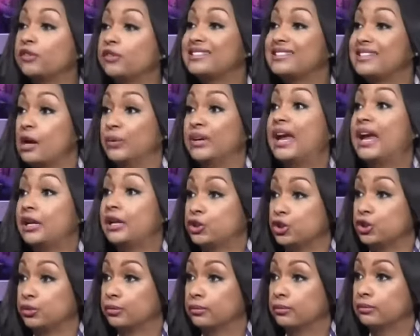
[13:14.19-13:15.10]
we know that's how we
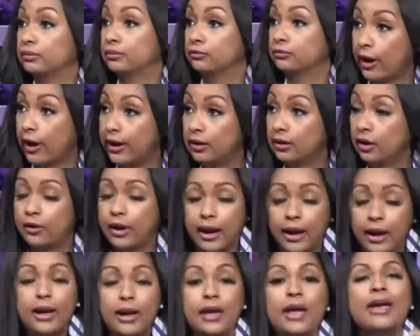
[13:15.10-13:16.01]
got you, right? Right?
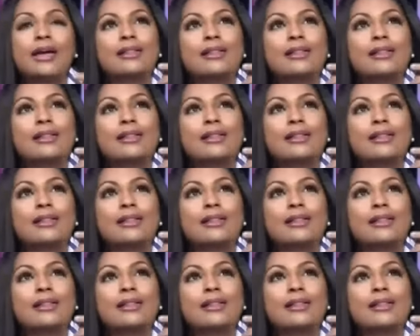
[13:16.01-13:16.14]
Okay.